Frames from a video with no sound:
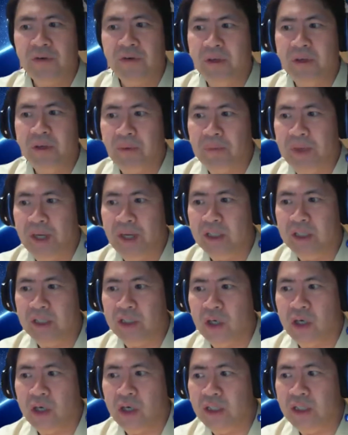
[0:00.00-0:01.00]
when we had
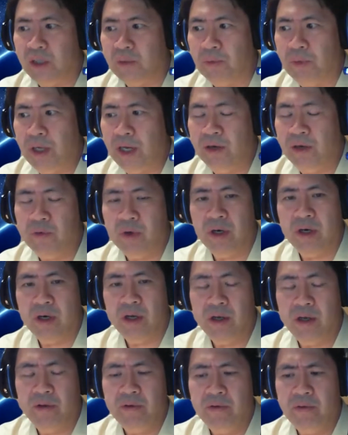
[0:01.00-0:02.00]
SARS and we had quite
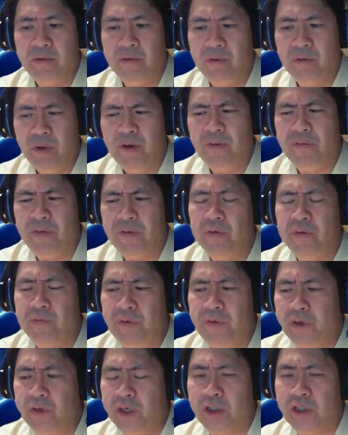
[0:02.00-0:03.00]
a
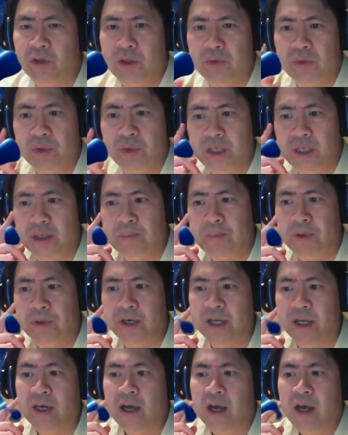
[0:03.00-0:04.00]
few chest drains we needed to put
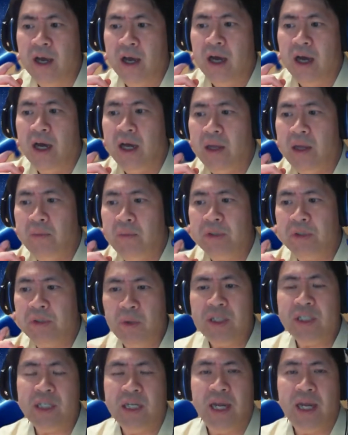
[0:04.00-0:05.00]
in, it was
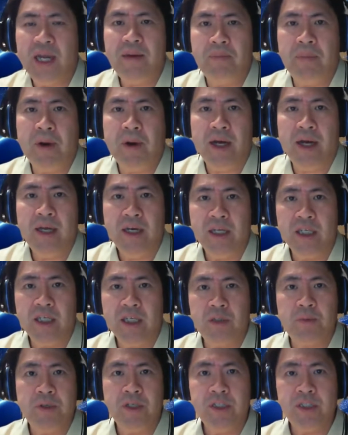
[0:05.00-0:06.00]
always led by an
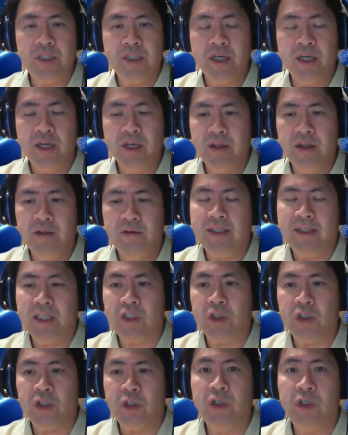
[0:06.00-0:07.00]
experienced
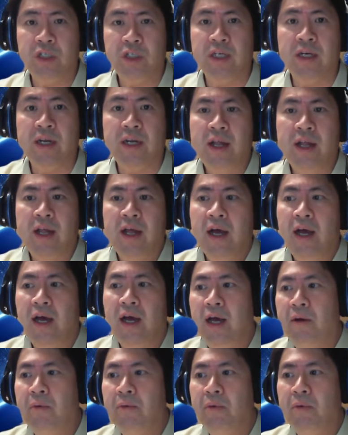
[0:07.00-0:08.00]
thoracic surgeon,
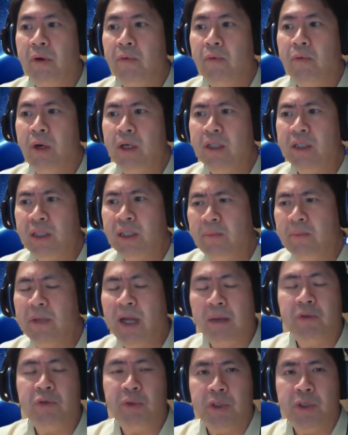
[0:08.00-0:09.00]
where
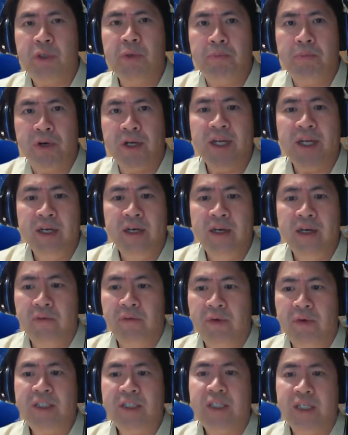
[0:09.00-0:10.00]
sometimes we do bring in a
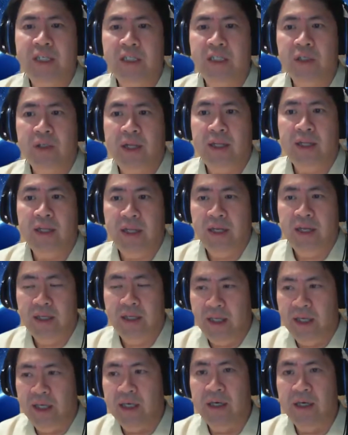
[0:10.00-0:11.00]
resident so that
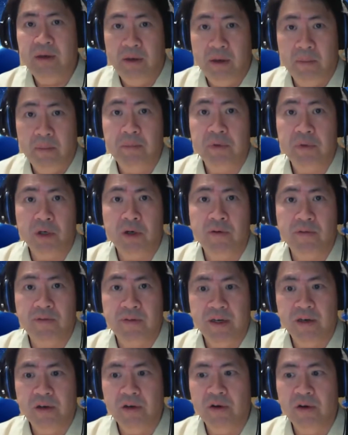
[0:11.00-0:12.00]
they can observe
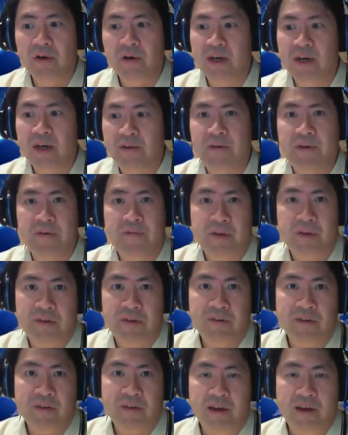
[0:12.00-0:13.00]
and learn if
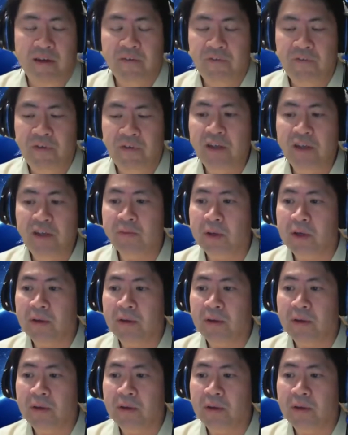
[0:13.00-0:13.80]
it's feasible.